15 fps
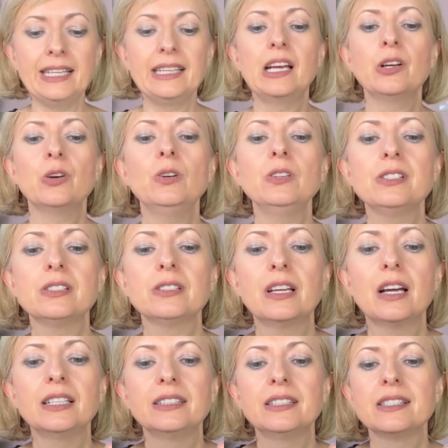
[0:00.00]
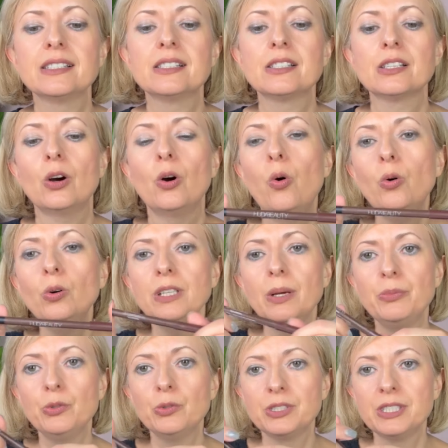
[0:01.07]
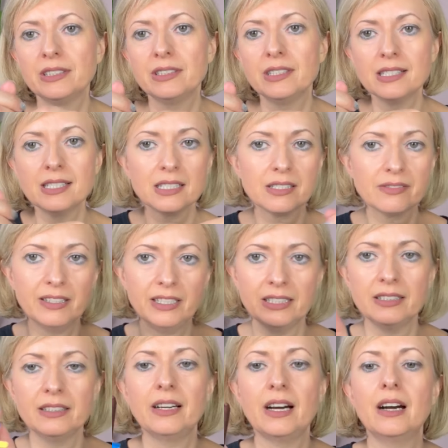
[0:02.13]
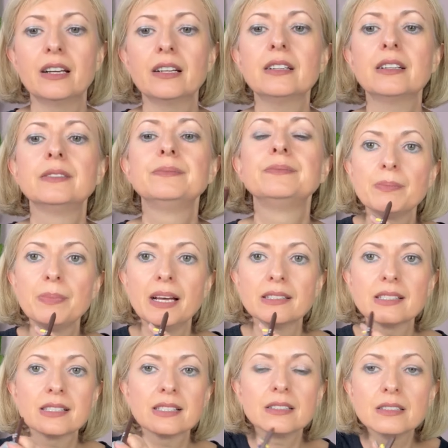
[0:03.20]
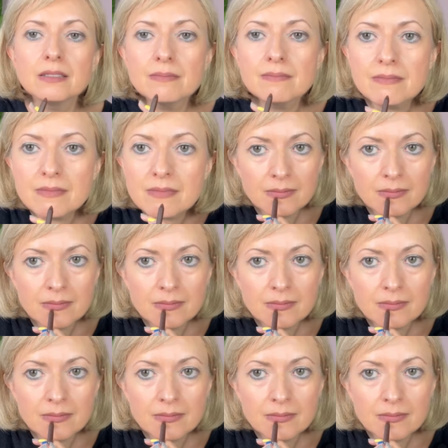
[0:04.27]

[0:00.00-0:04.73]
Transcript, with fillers: And I also got this Huda Beauty. This is very dark pencil.